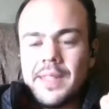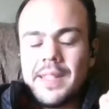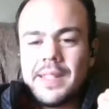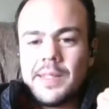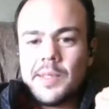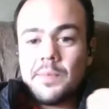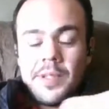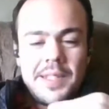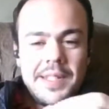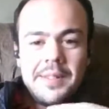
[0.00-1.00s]
thing, is
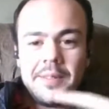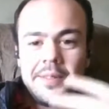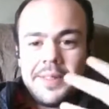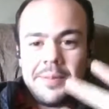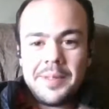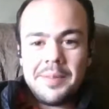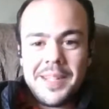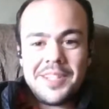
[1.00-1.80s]
particularly with my